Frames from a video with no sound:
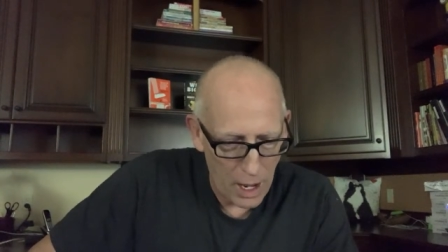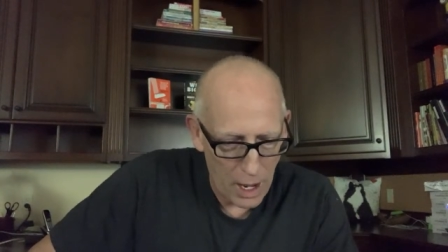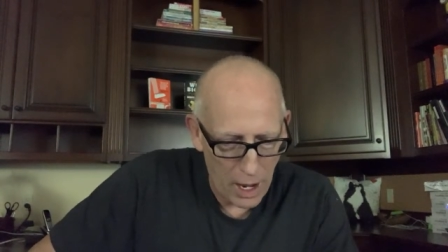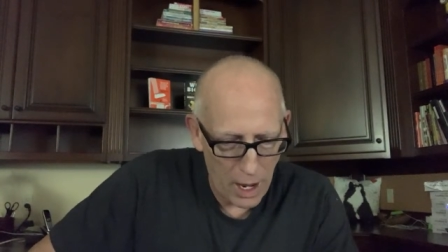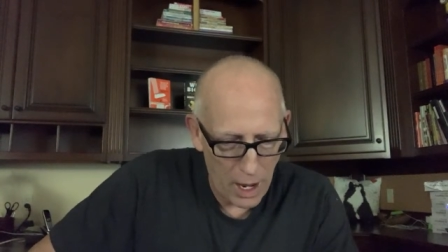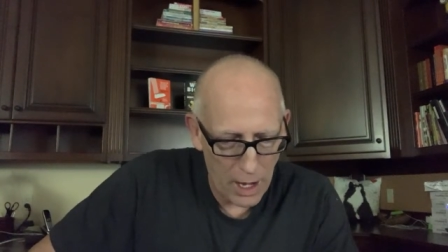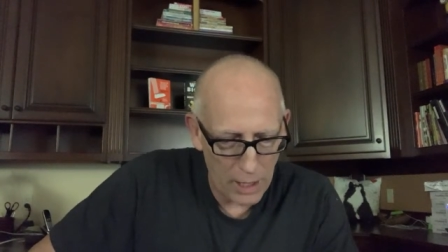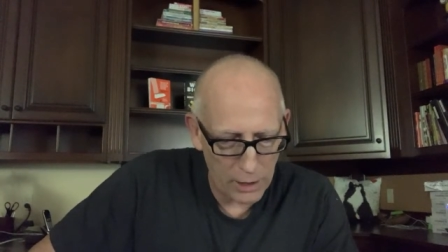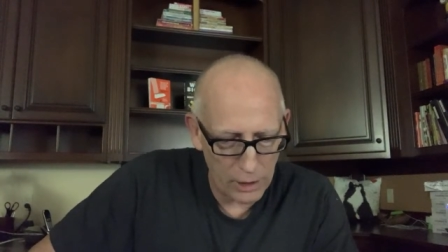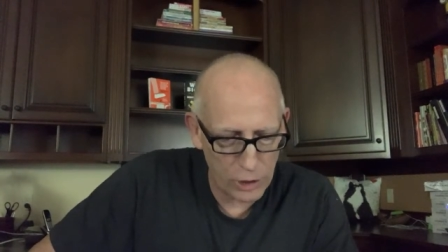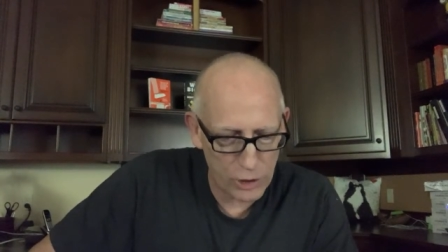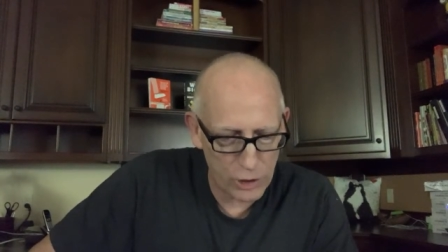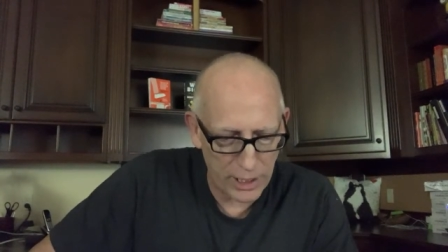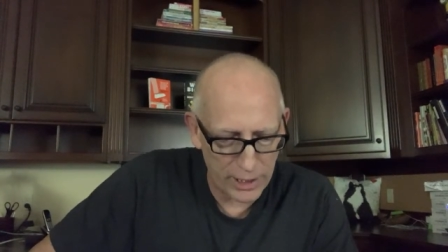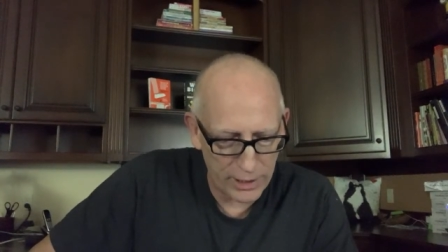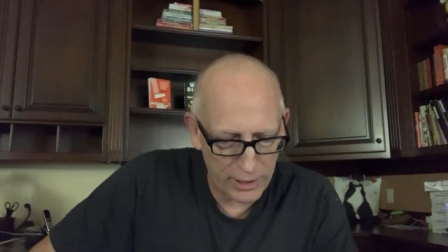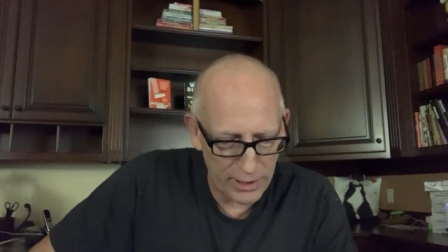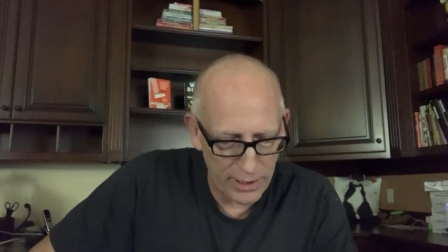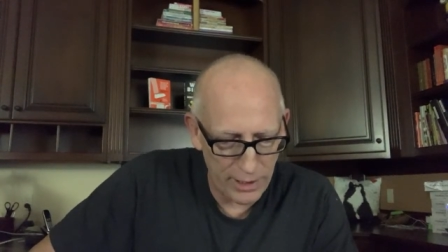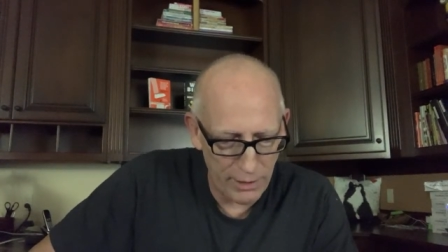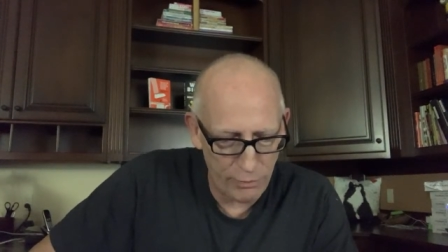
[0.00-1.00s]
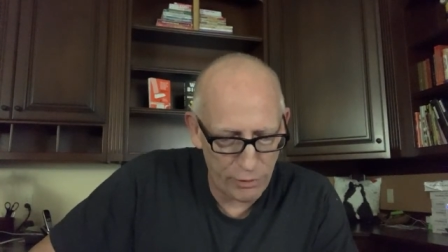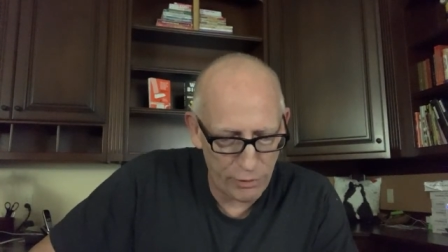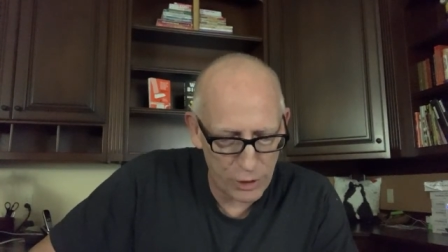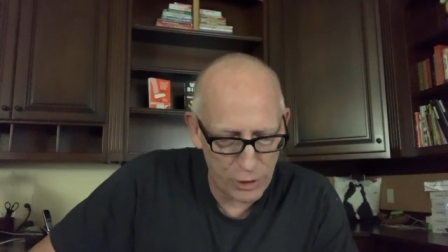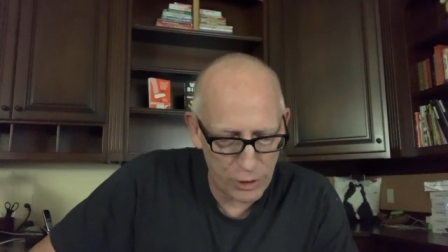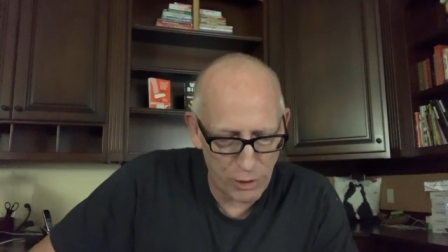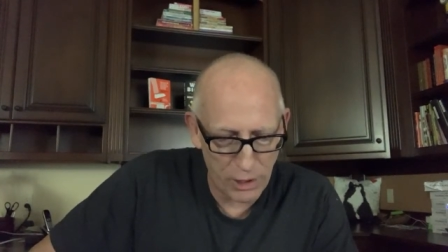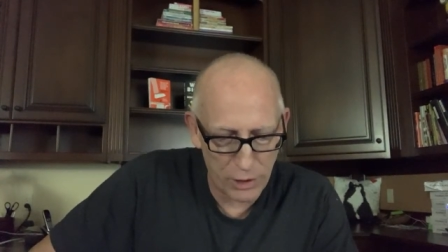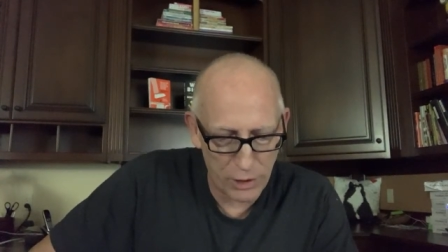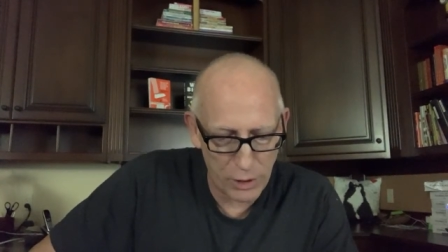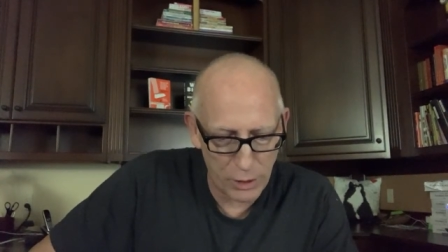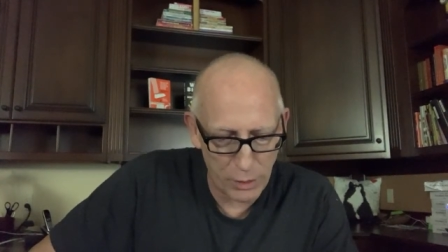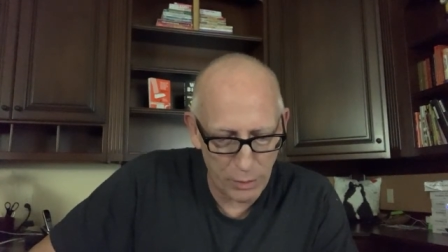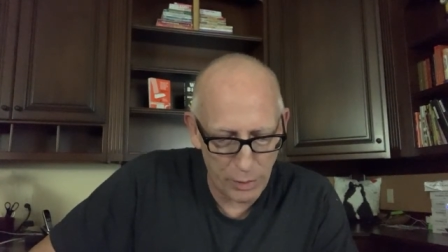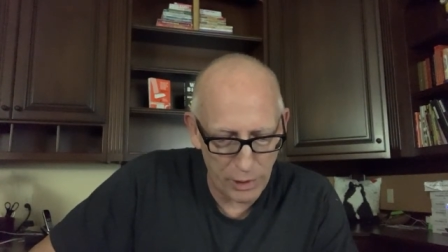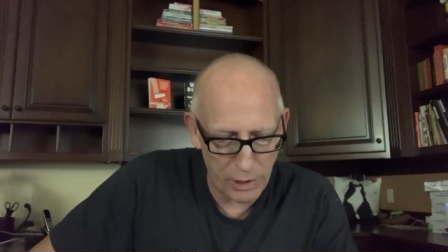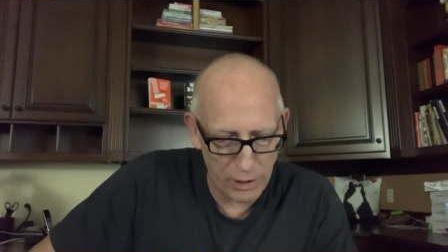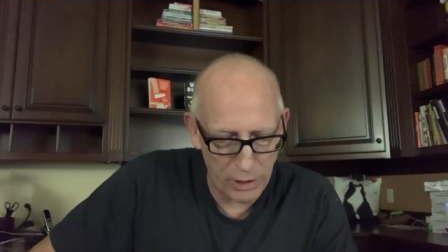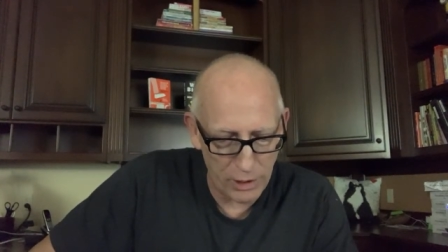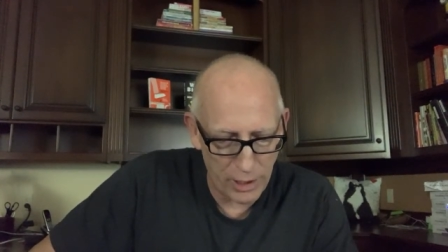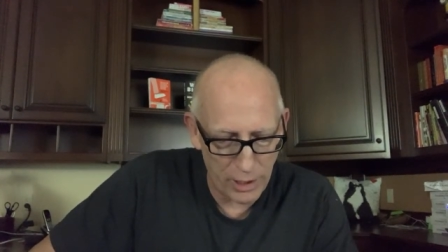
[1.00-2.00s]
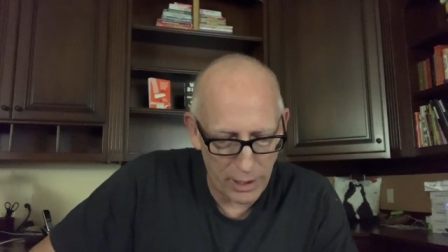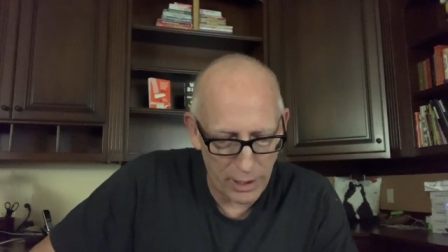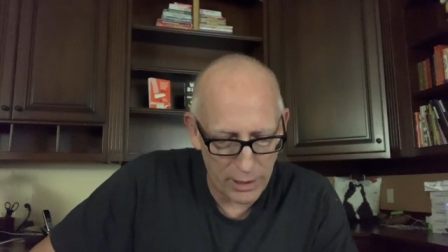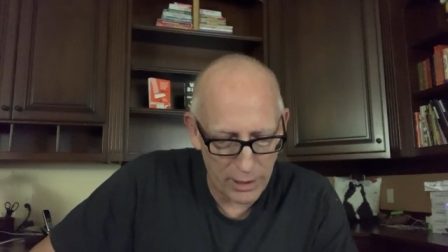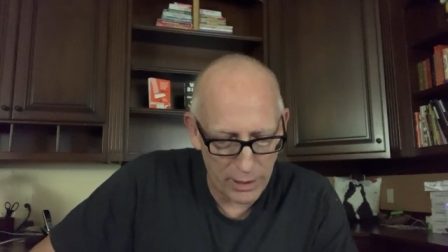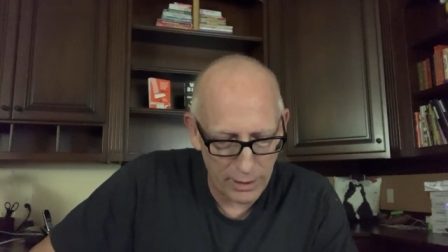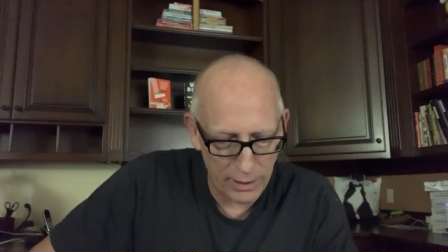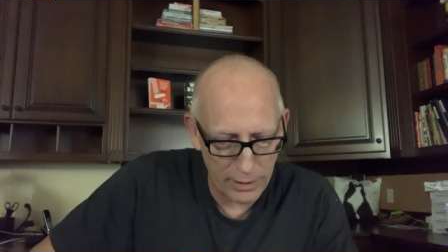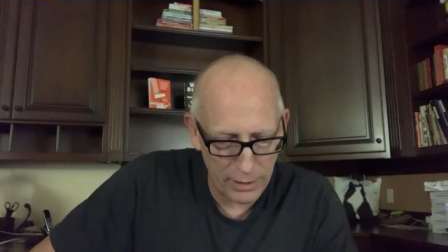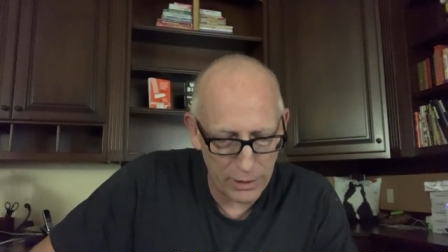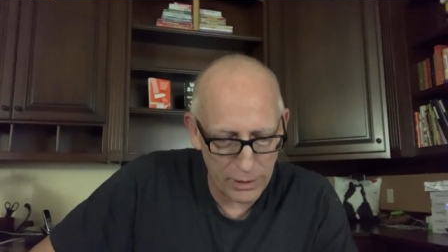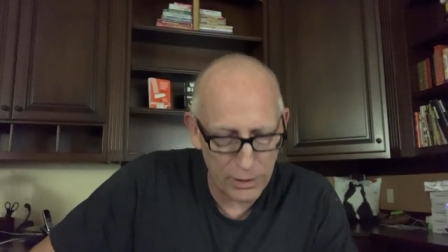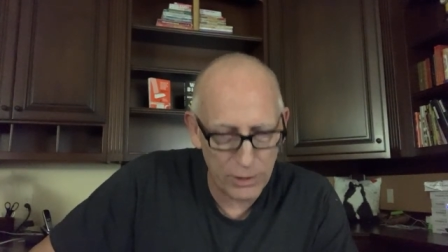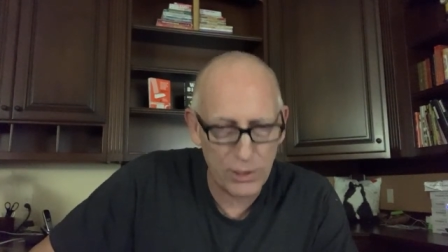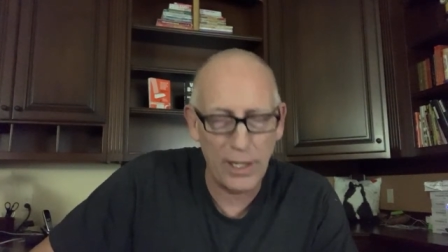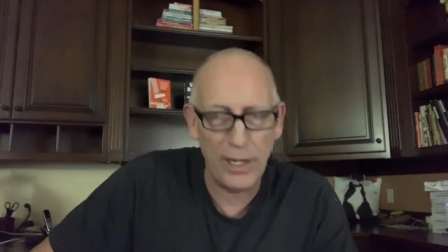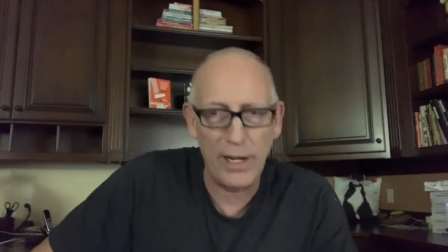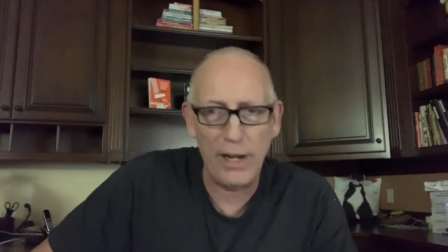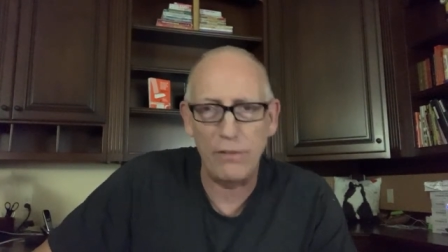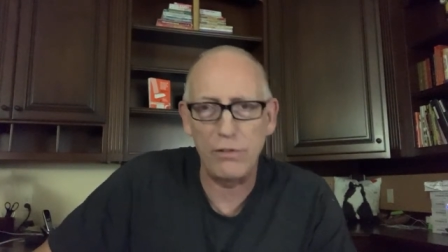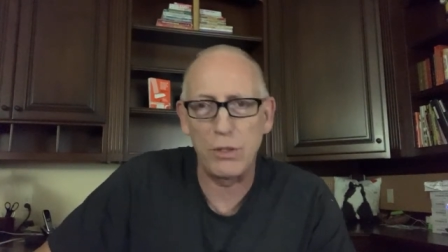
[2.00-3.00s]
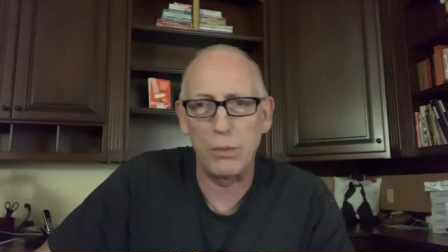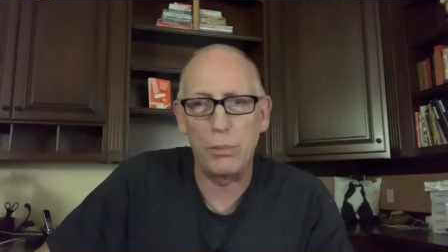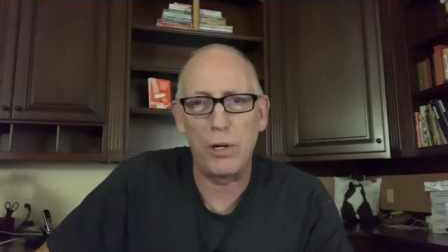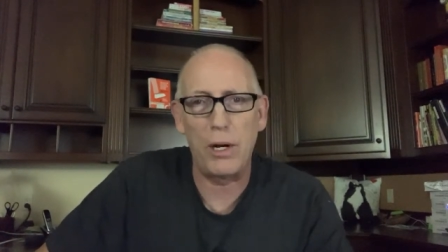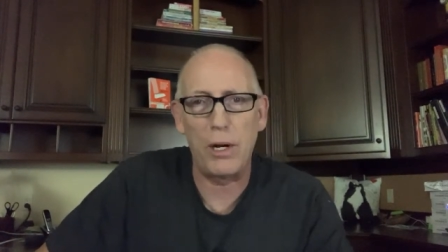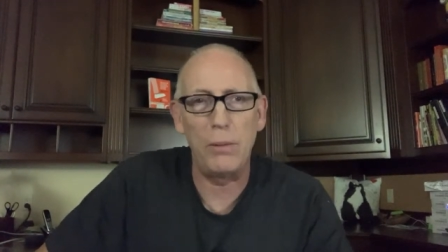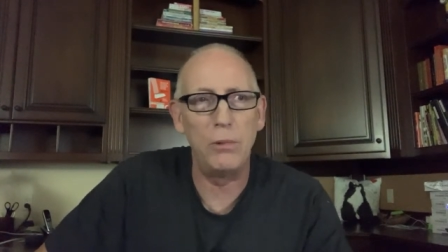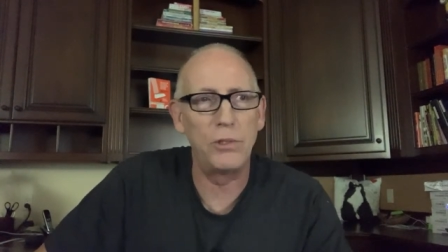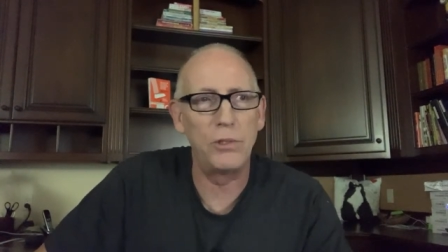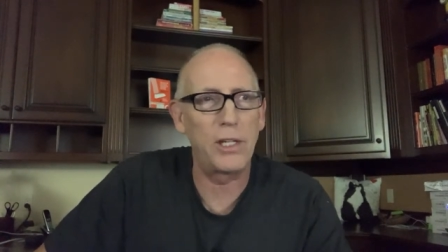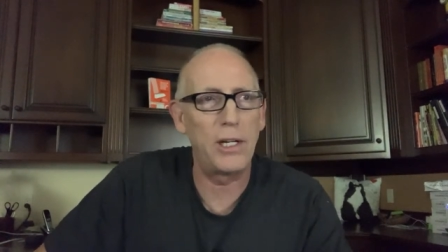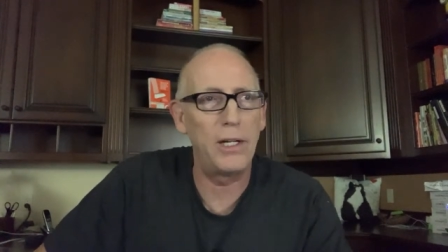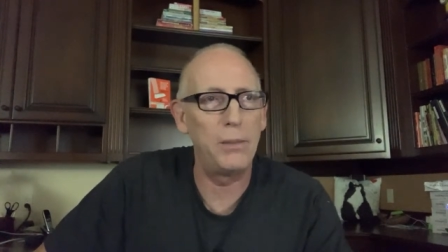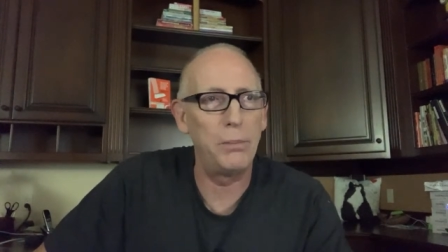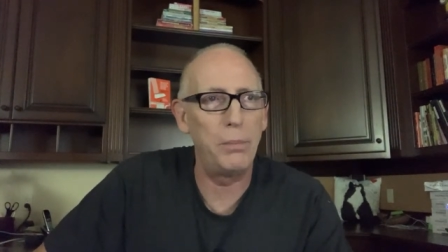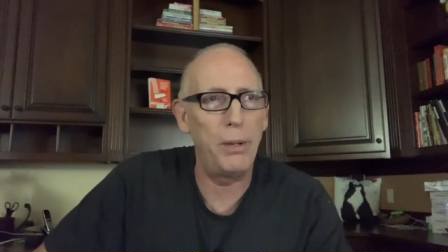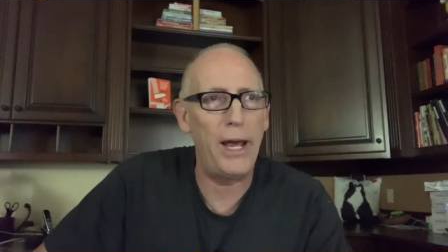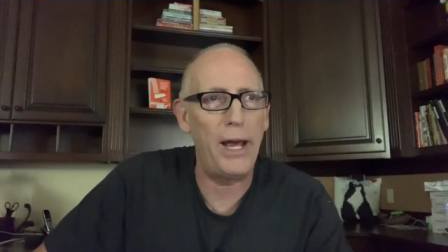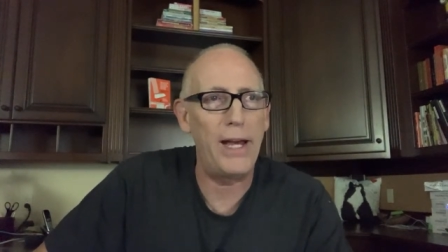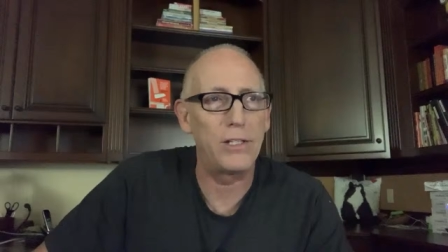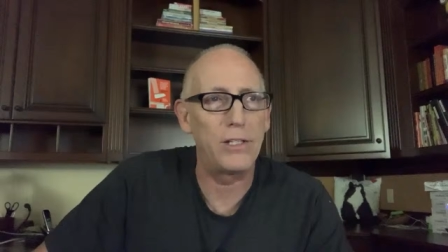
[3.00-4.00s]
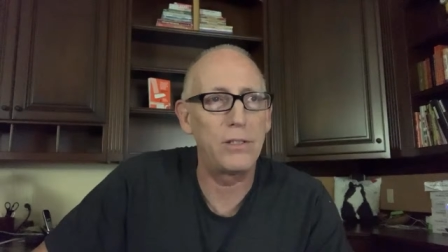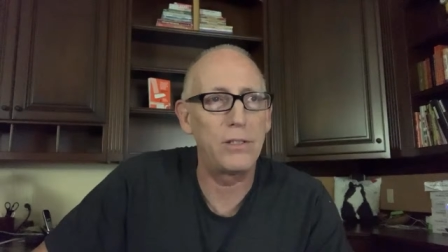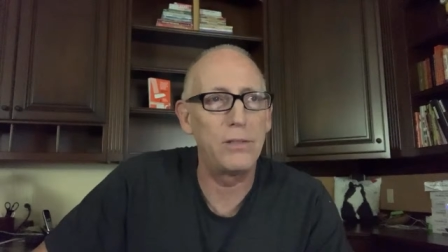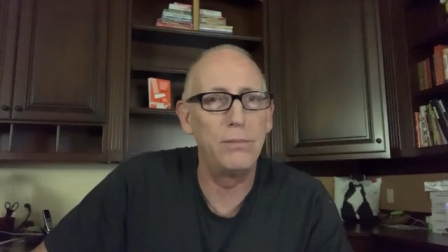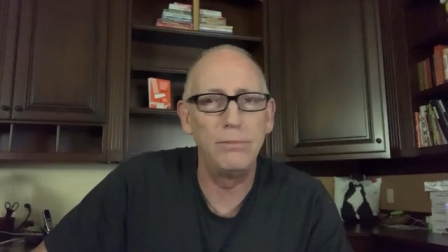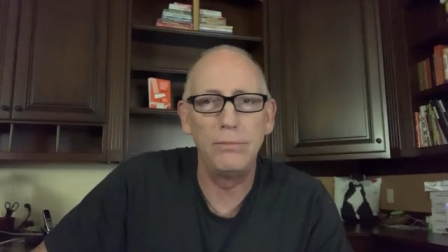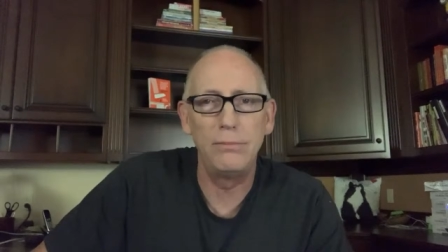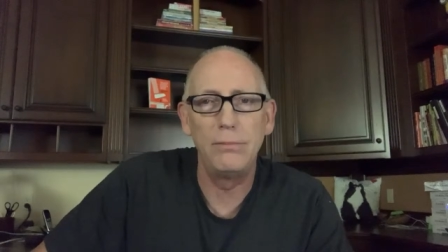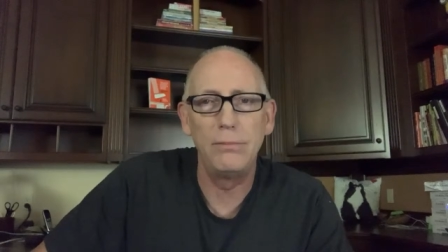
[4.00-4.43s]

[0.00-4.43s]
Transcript: Uh, looks like the infrastructure bill uh, is going to have some problems getting passed.